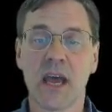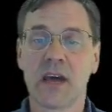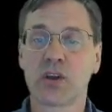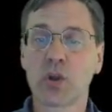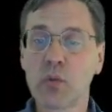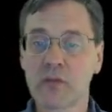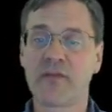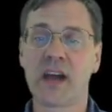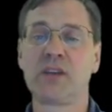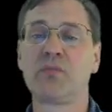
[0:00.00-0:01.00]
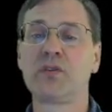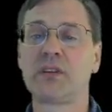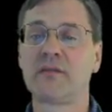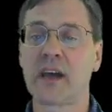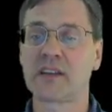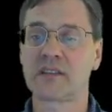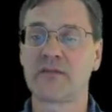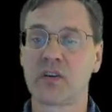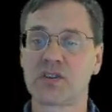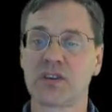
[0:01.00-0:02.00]
And the global findability effect is a
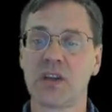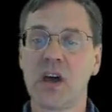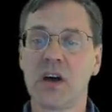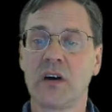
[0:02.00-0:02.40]
function